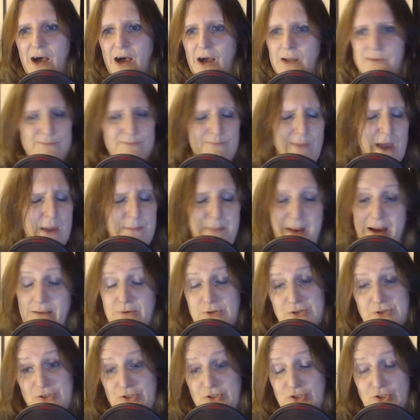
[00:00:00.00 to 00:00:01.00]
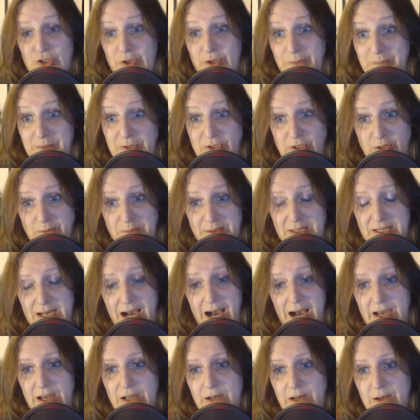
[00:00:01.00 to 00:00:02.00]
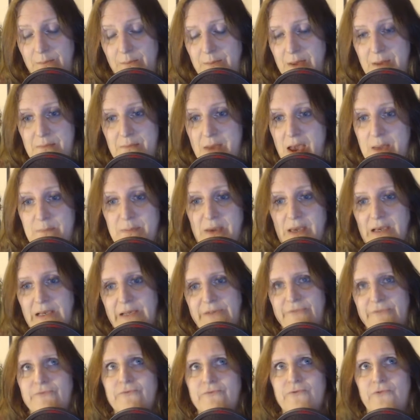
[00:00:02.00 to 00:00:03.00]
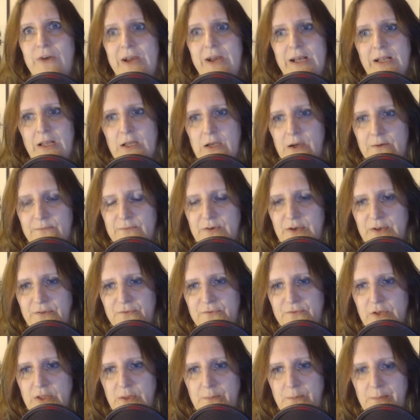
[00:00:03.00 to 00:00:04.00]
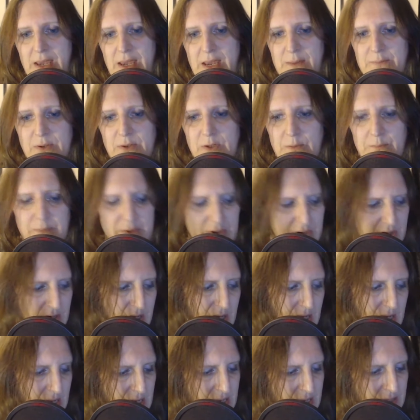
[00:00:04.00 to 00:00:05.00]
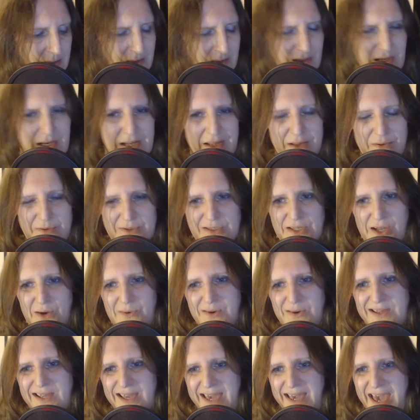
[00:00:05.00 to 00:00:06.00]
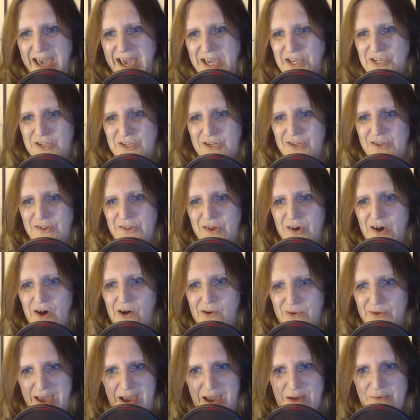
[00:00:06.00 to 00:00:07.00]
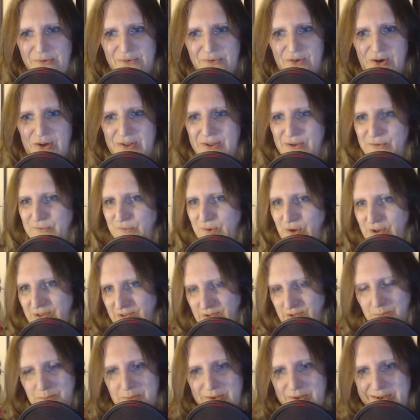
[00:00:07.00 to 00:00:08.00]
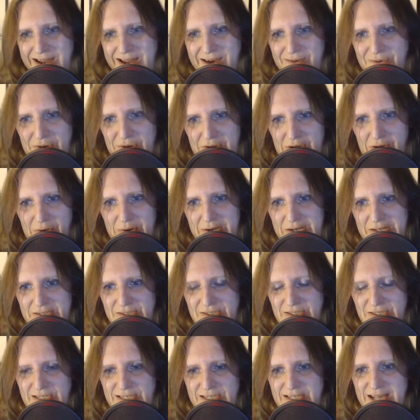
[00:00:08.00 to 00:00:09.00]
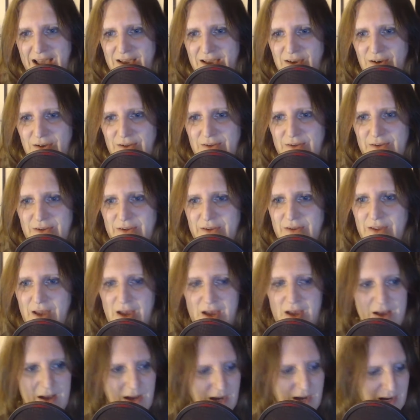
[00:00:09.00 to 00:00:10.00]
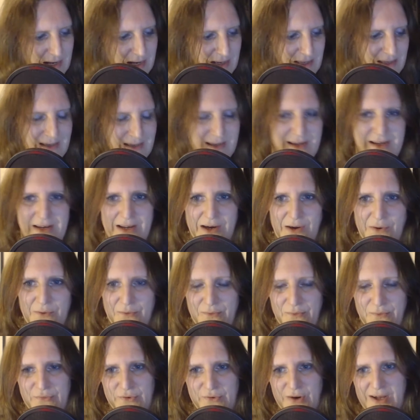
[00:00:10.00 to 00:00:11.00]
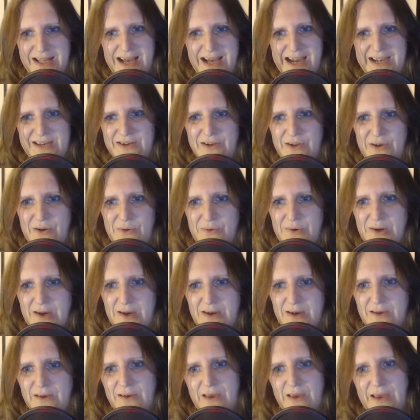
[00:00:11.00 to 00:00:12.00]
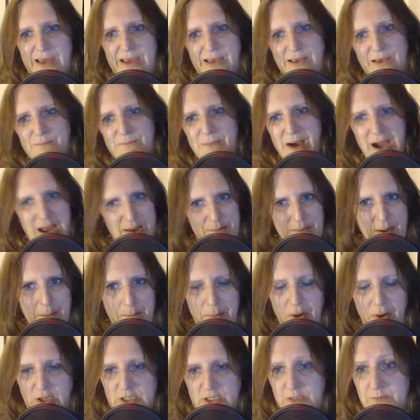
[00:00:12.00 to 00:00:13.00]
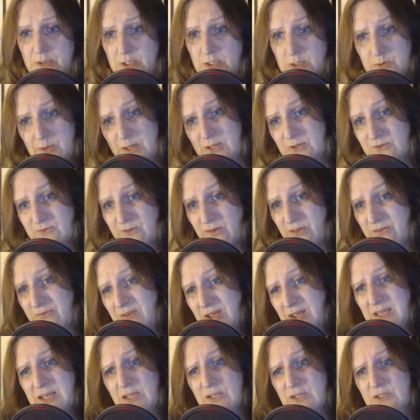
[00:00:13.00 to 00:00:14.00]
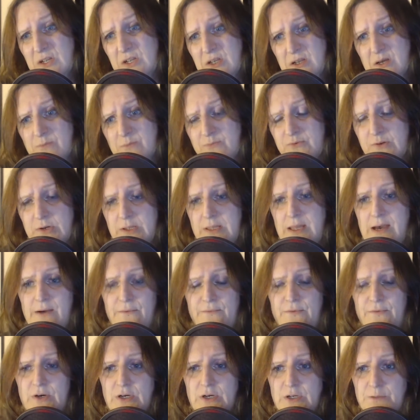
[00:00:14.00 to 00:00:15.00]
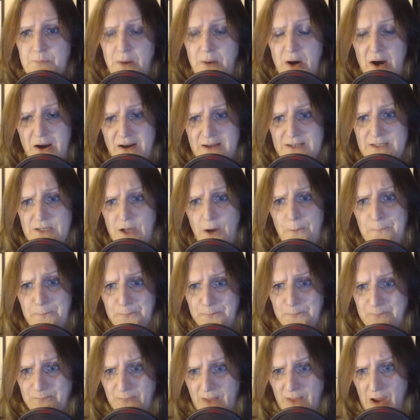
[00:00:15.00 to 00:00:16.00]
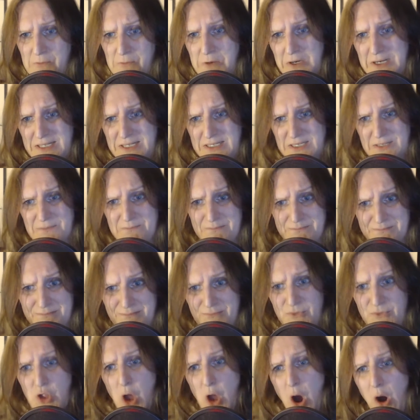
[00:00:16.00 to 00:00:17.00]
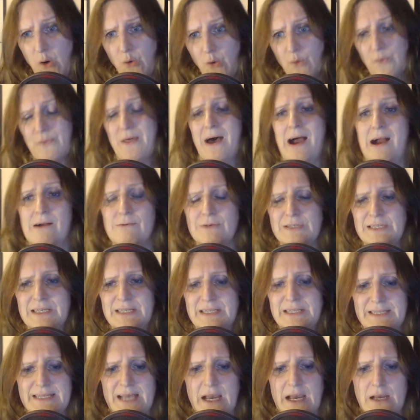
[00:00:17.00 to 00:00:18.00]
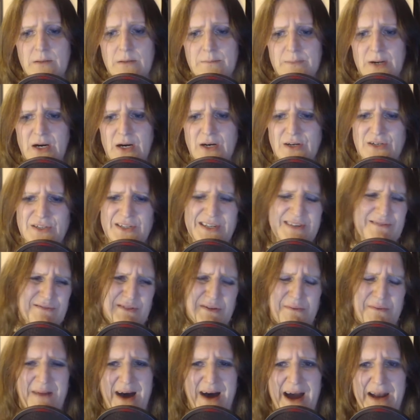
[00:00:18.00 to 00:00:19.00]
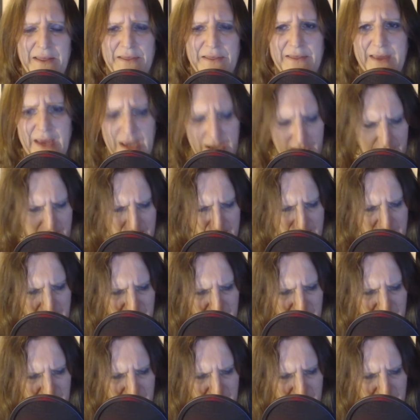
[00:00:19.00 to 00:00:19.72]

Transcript: And maybe I was just super, super tired. I mean, maybe it's really obvious for other people, but, there was no indication that, okay, we've got this first number, now you're going on to the second. And I, for all I knew, it might have been possible to enter a 3-digit number in that first box. So I wanted to know that I was in the second box. So that was a minor thing.